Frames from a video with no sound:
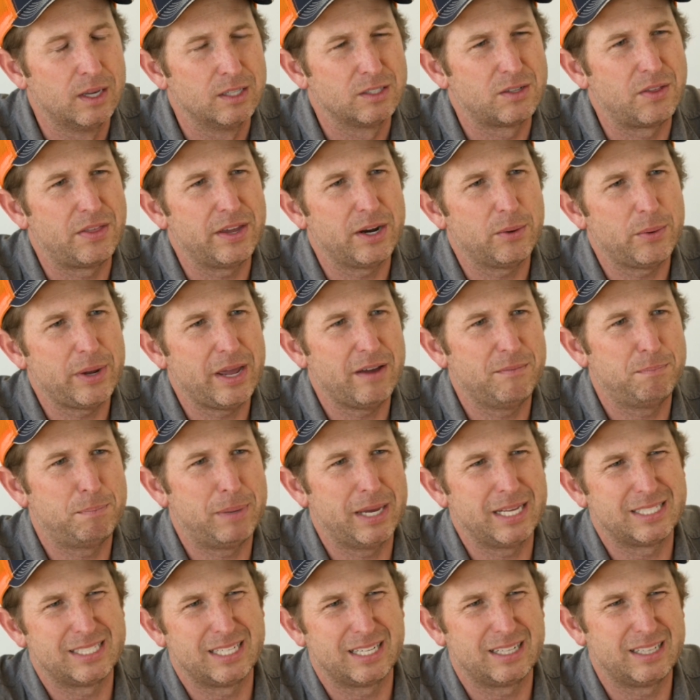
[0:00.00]
So there we have
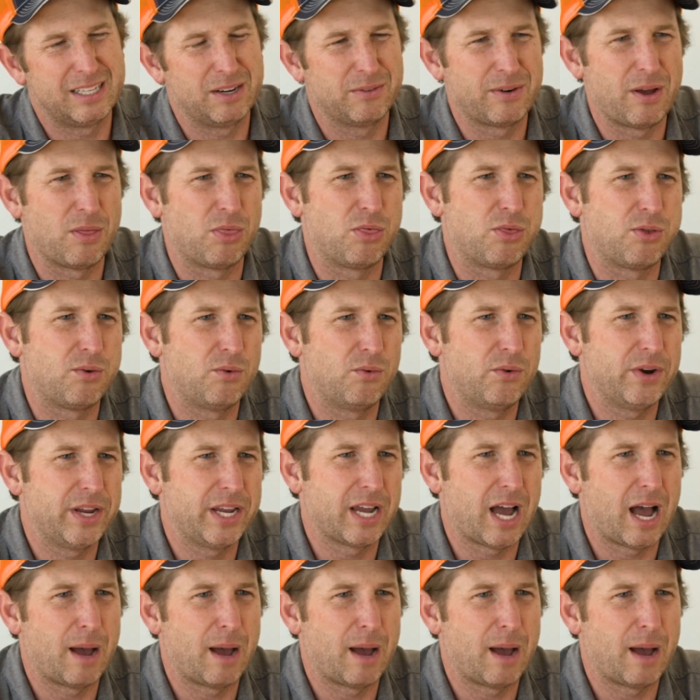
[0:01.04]
basically around three